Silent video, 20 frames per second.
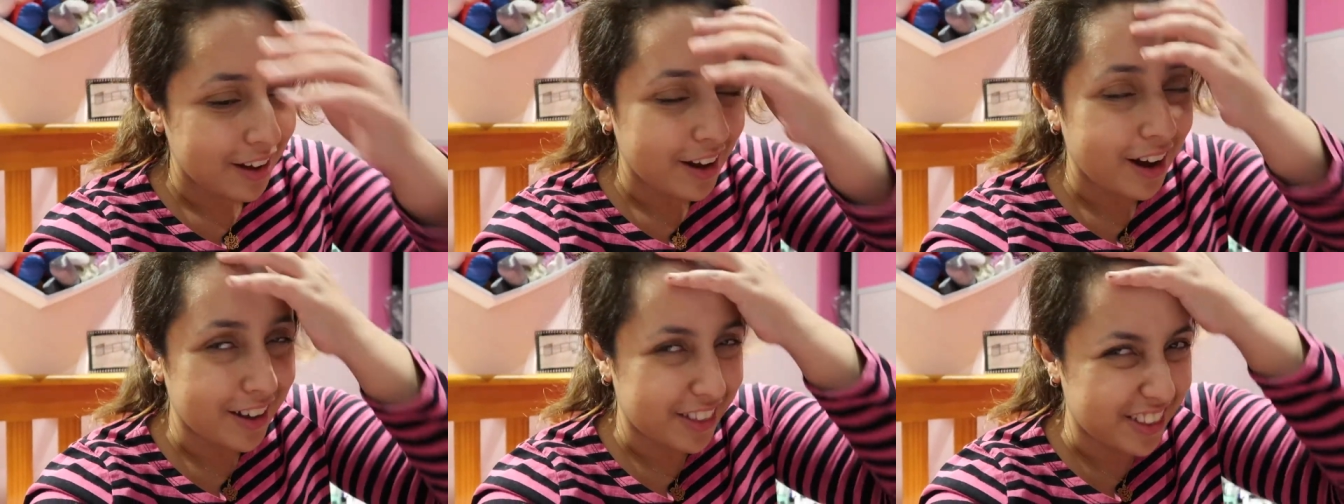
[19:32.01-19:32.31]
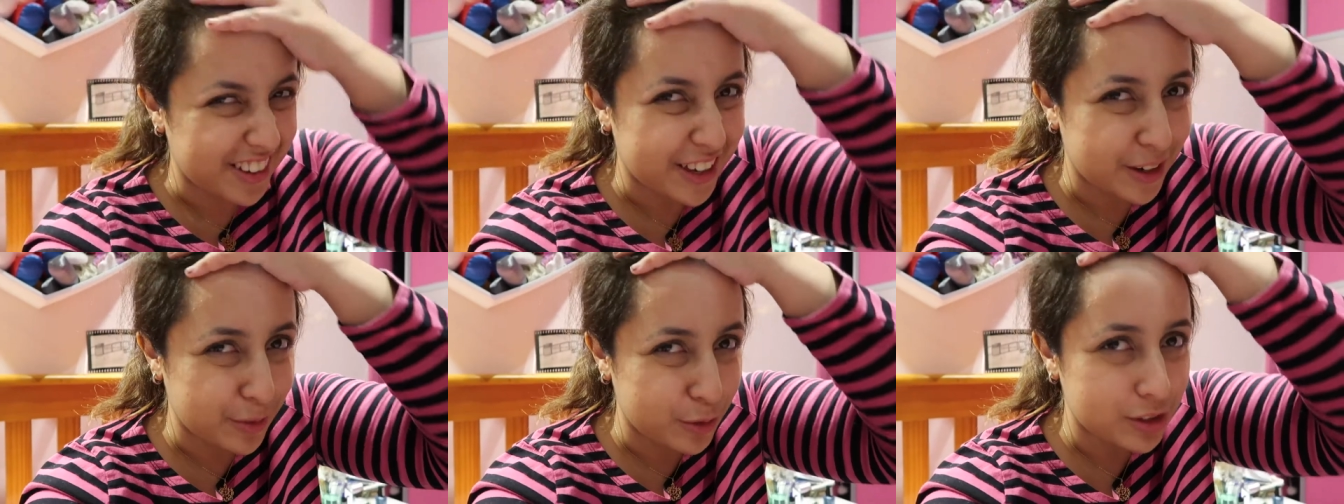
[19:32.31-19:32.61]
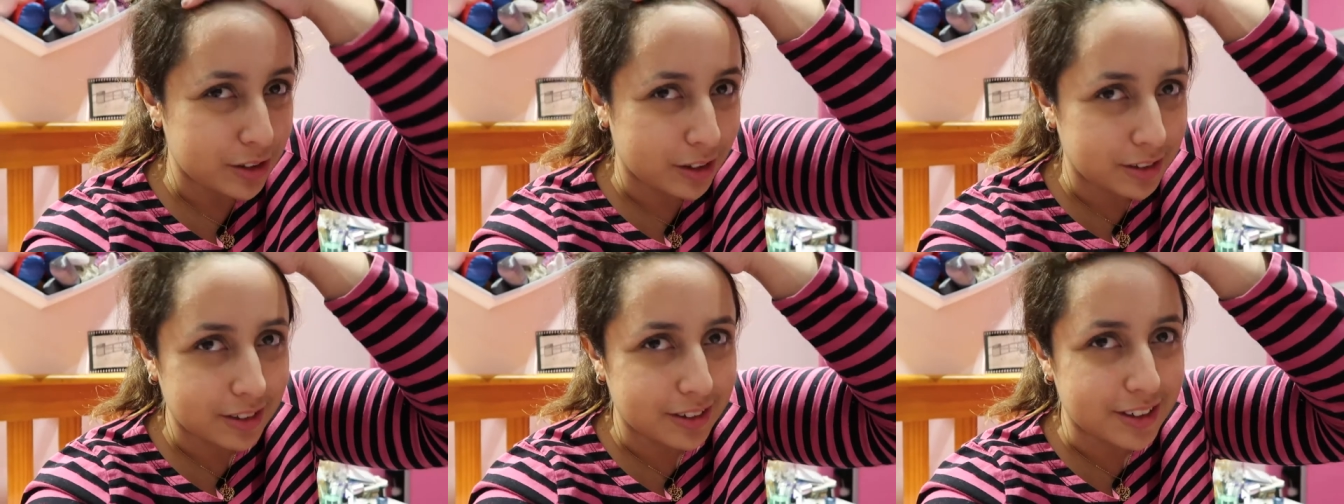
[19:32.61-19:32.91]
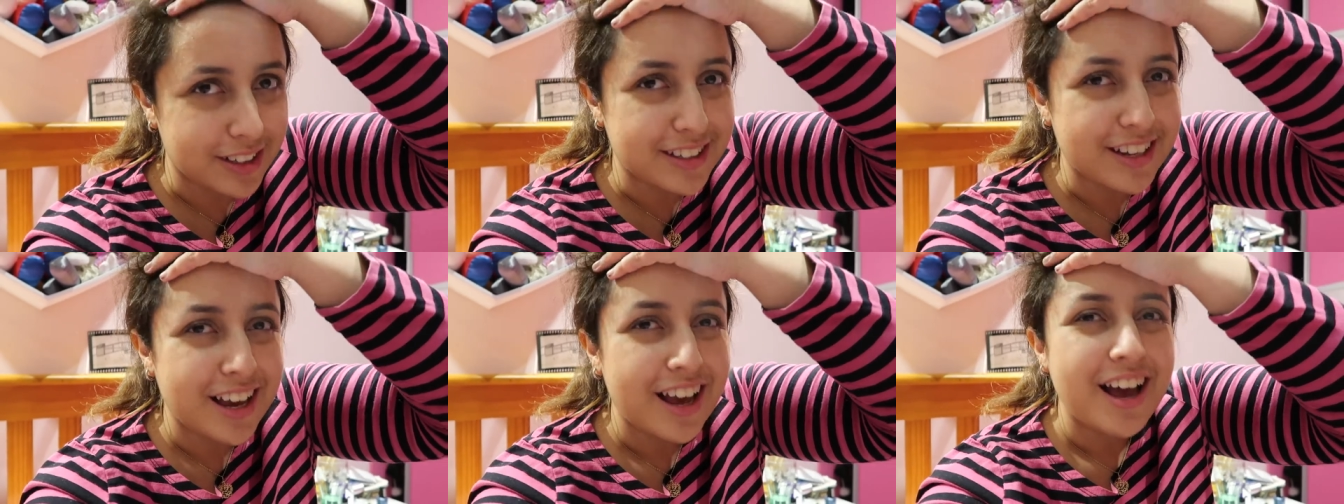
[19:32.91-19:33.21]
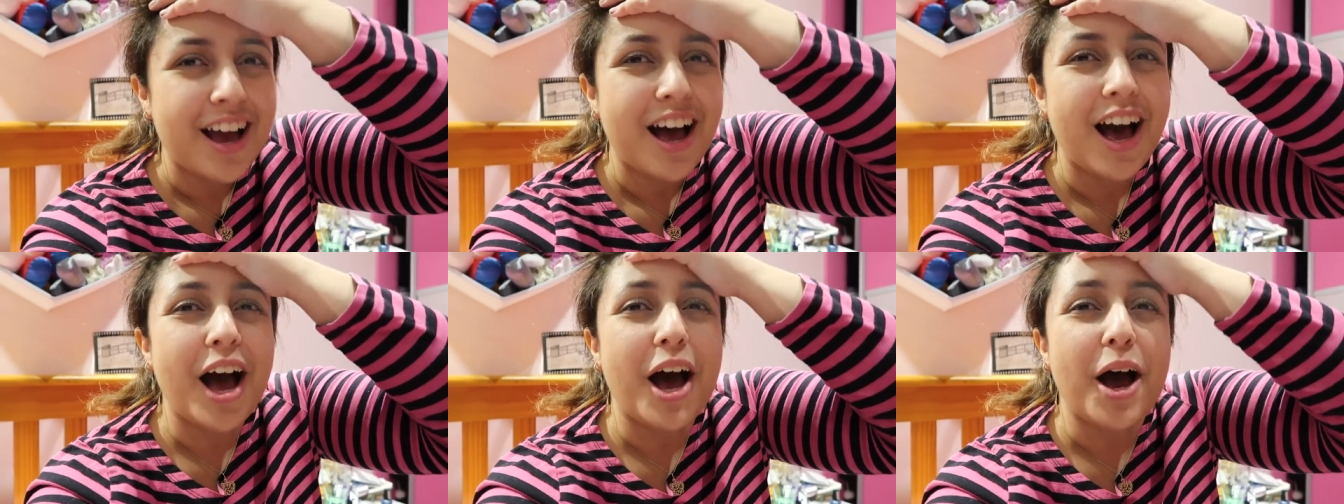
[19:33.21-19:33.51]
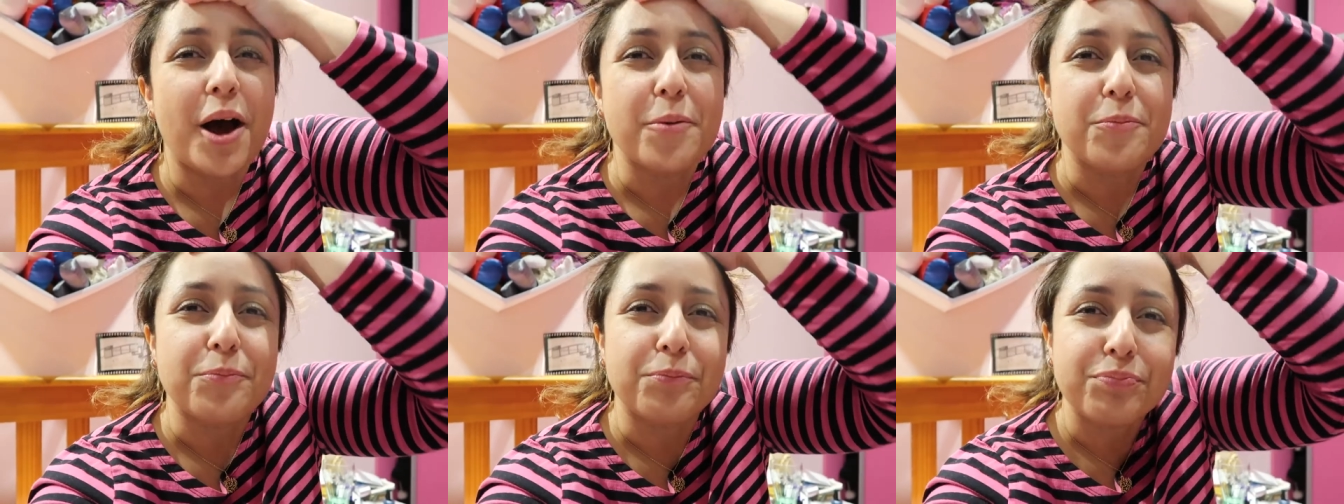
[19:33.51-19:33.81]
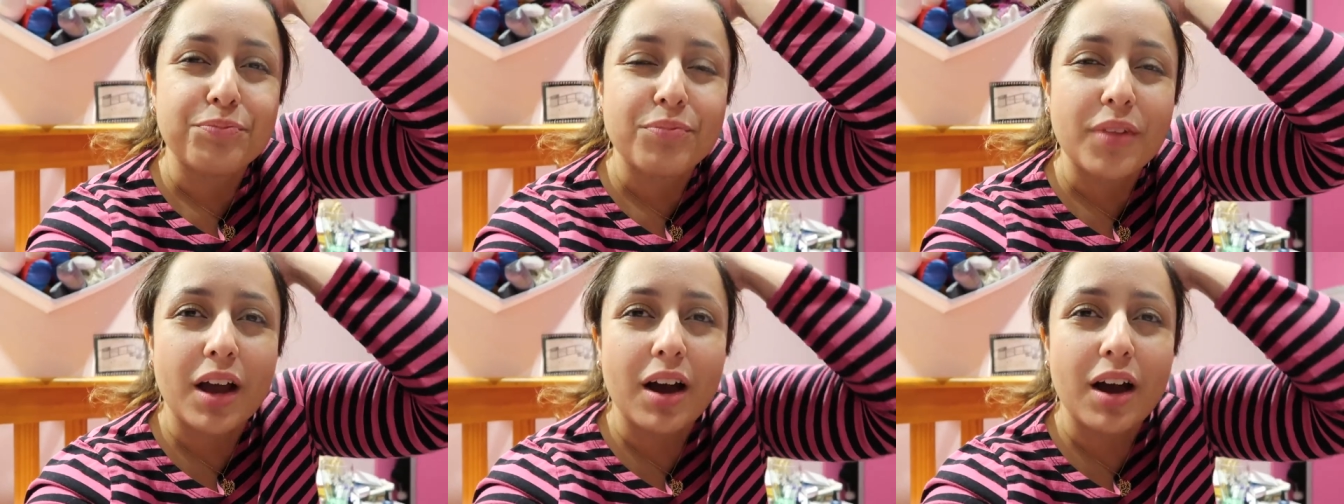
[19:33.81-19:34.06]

I think it was Sunderland, I